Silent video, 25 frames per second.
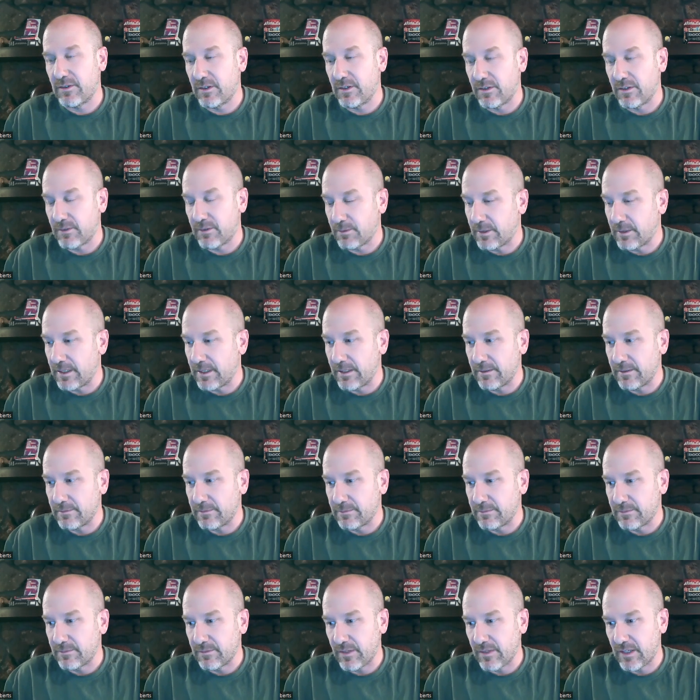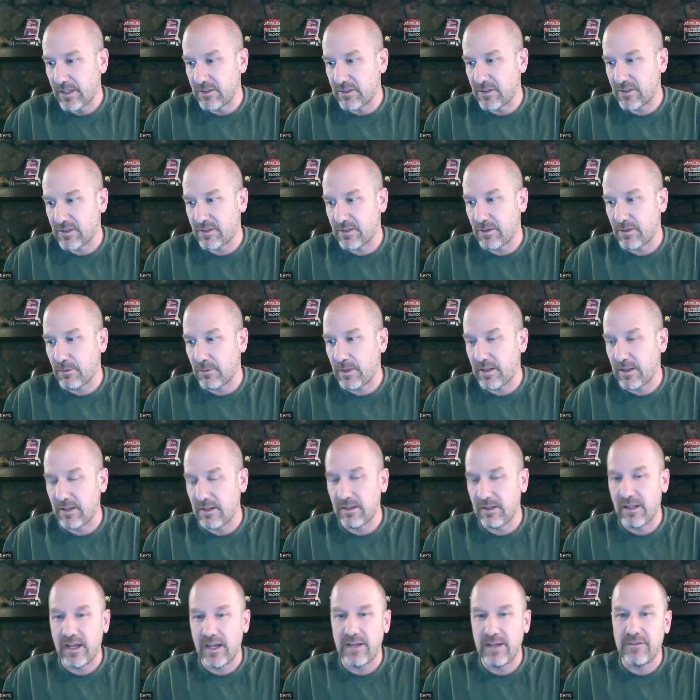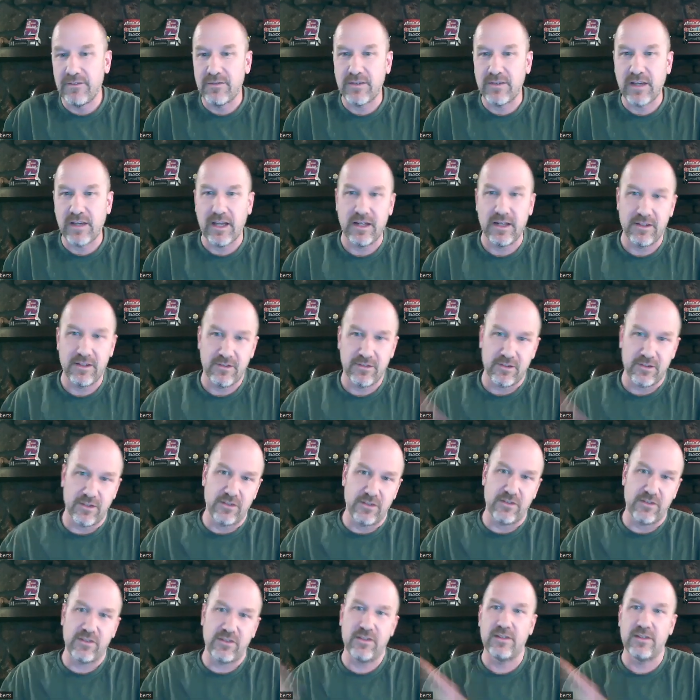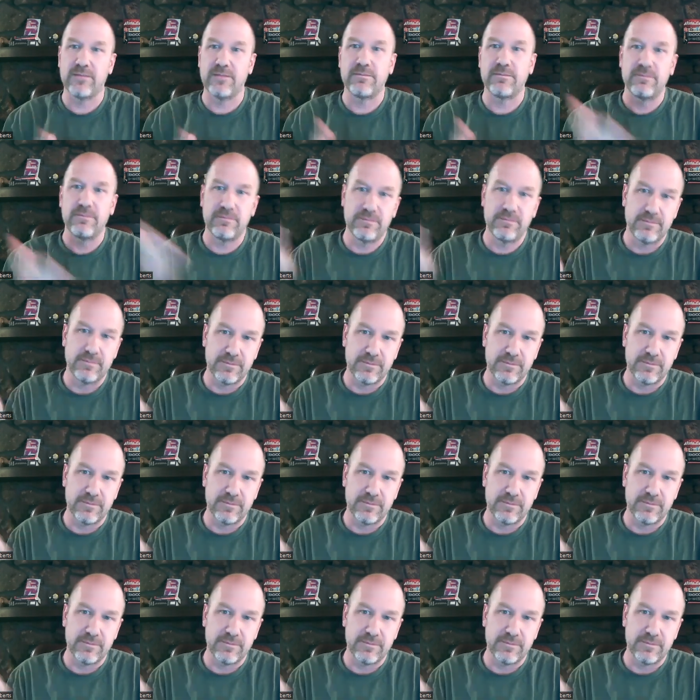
to it as well, like just the way that life kind of starts to